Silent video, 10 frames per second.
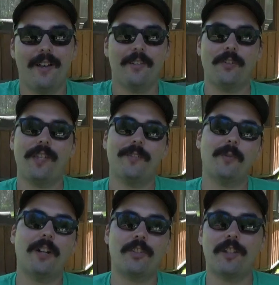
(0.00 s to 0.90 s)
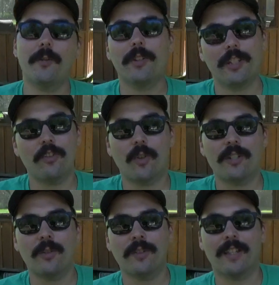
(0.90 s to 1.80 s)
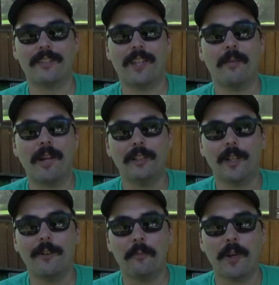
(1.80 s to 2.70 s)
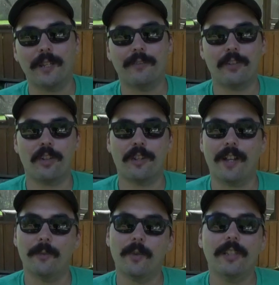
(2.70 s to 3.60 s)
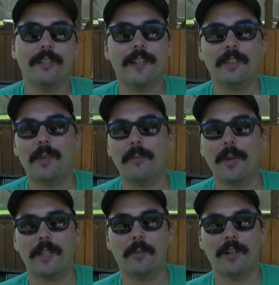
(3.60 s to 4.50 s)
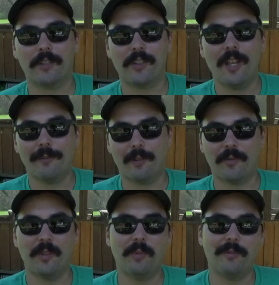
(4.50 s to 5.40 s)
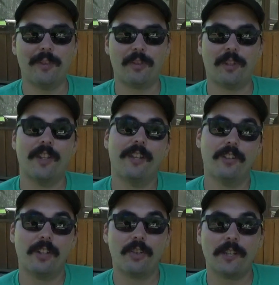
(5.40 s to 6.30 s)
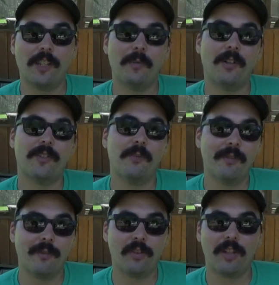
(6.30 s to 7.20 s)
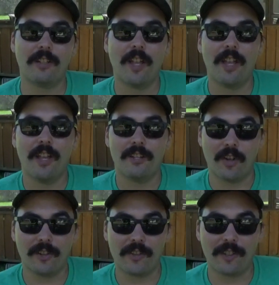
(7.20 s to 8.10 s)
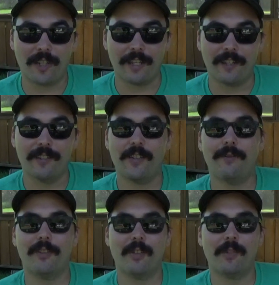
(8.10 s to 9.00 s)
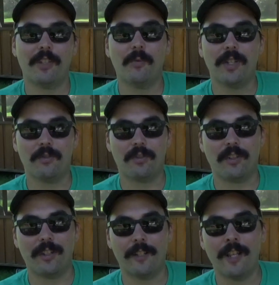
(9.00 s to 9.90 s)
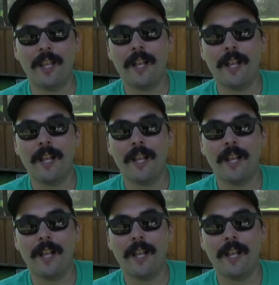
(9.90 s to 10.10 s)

So thanks for watching. I really enjoyed doing that slam. I love pike fishing. I really liked my pike box from Simple Fishing. You can check them out, simplefishing.ca, see if it's something you'd be interested in.